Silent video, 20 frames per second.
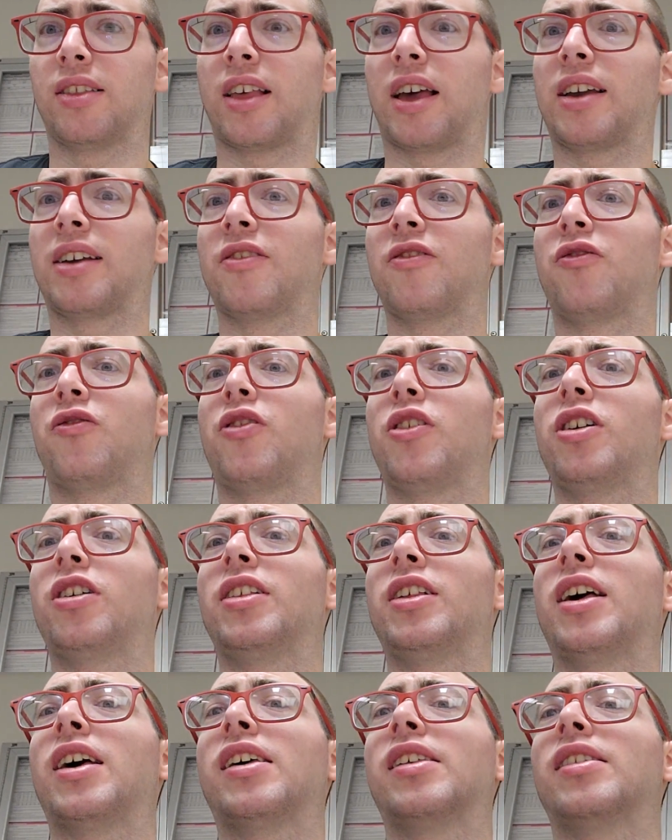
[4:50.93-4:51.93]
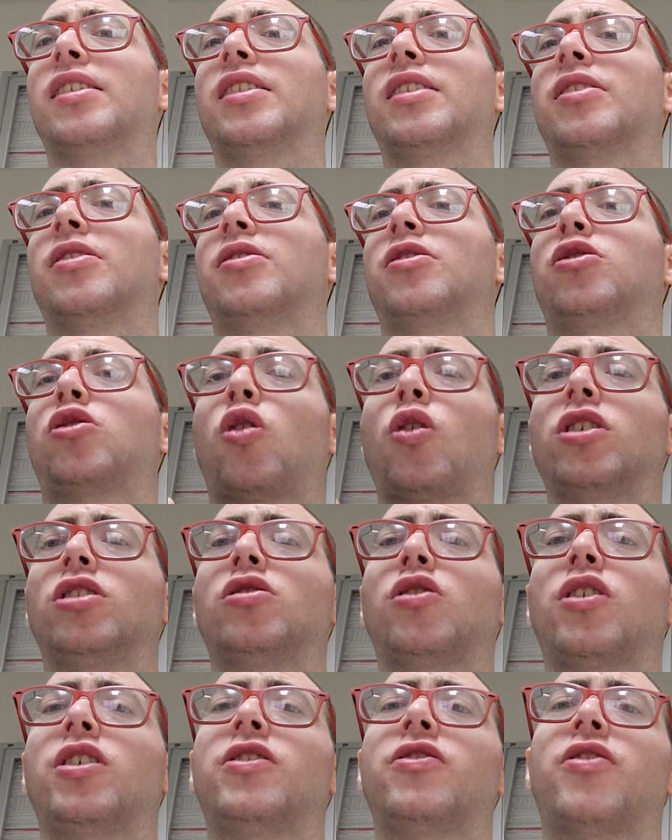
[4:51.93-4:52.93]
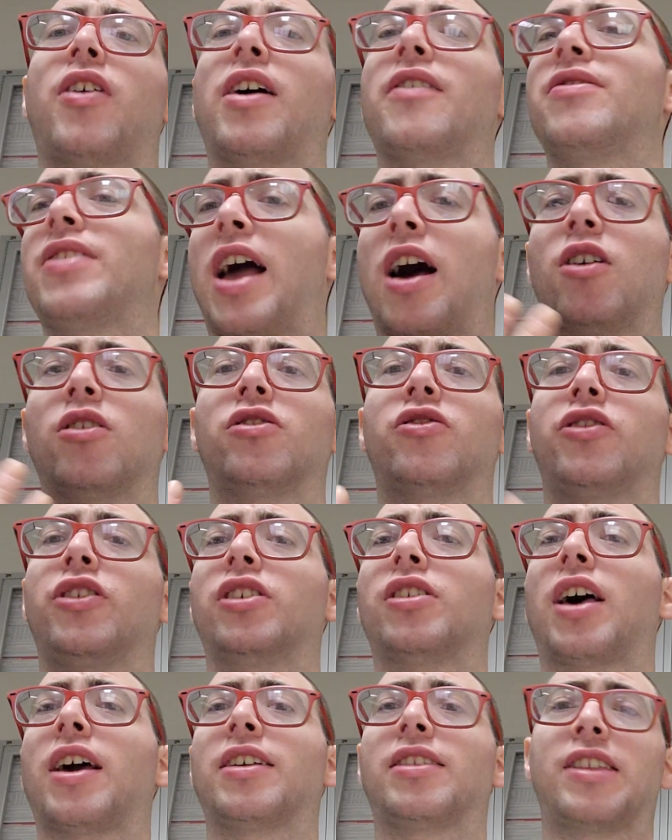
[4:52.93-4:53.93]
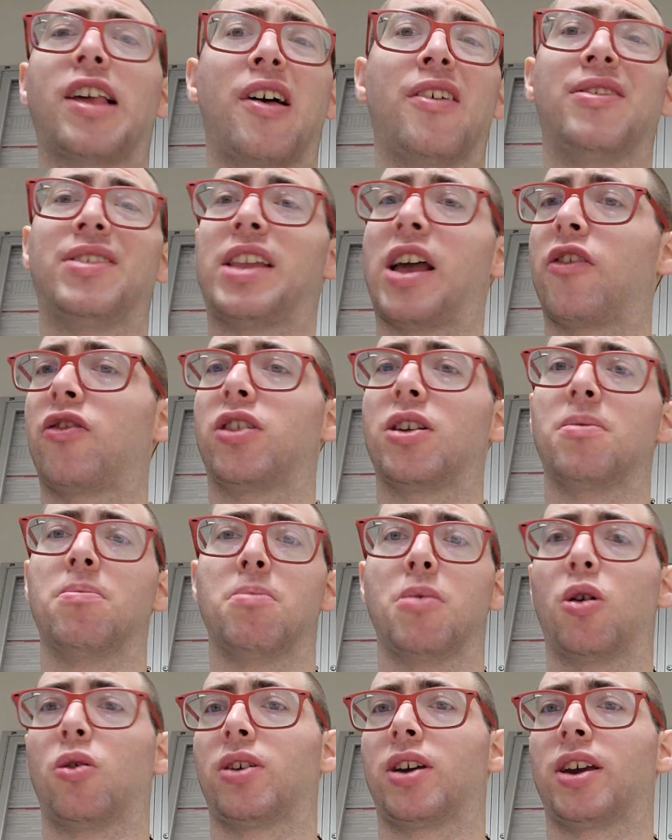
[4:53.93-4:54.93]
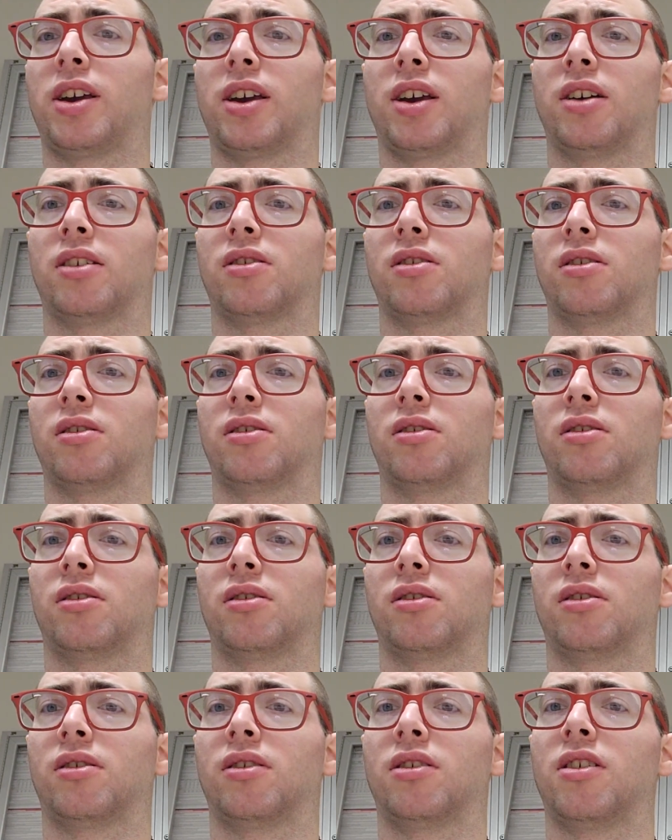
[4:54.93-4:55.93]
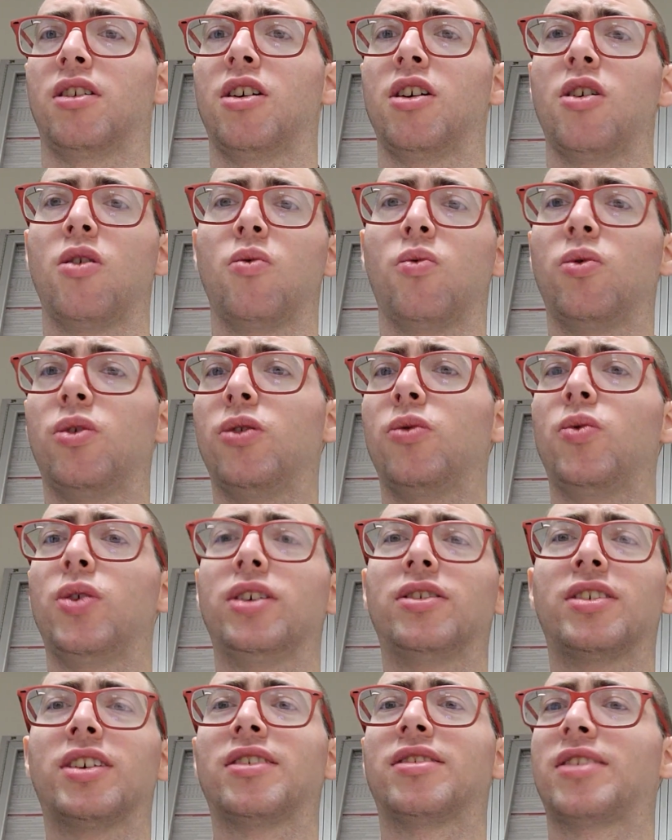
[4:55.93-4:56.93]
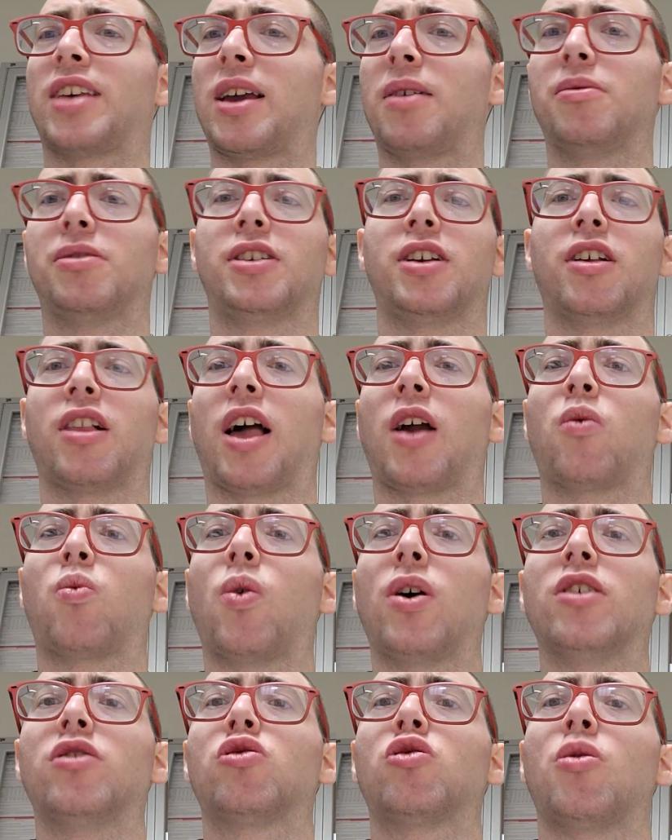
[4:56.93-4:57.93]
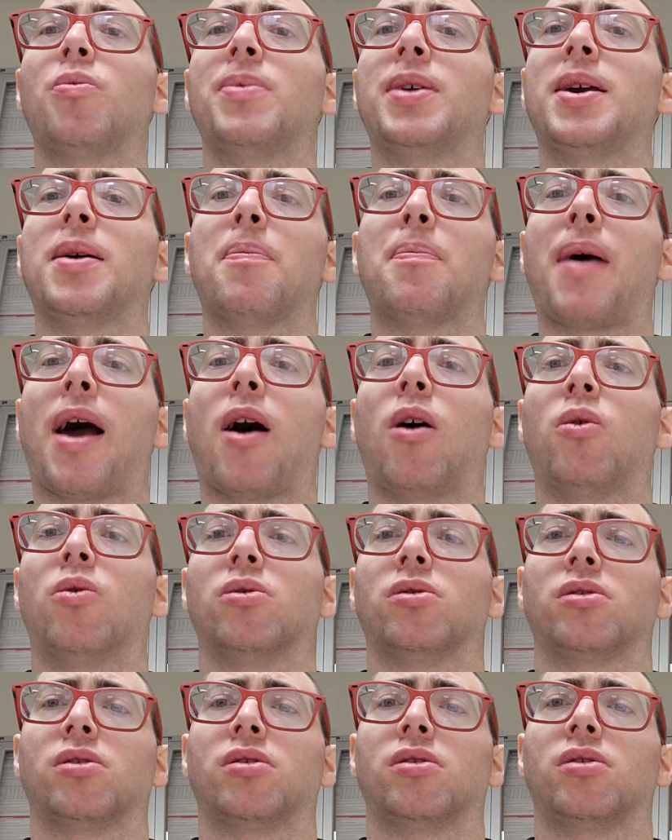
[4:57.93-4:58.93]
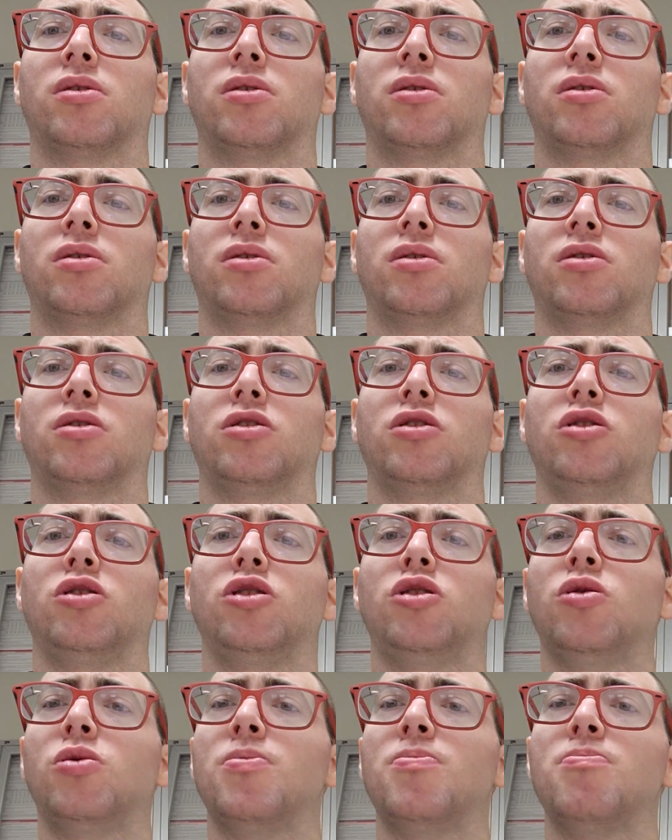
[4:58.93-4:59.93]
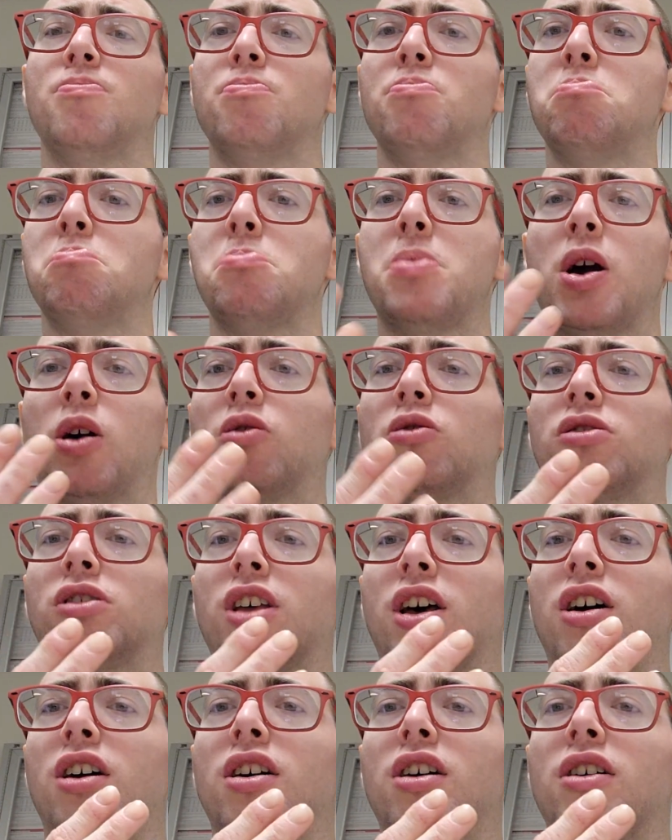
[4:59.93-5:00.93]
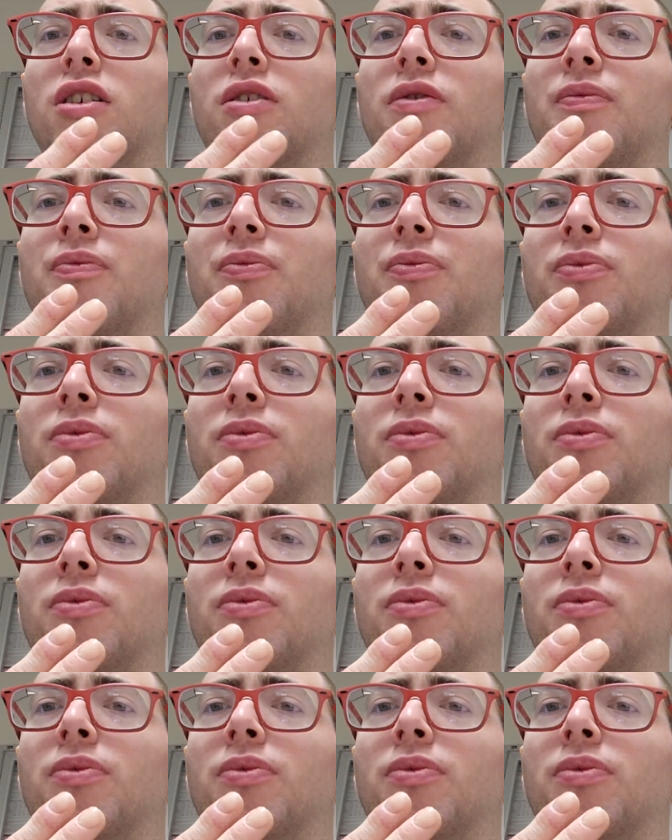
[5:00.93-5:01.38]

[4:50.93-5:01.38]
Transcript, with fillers: like Story Five now feel like they're definitely milking it. It is the same shit. Like, what is gonna be about? You milk the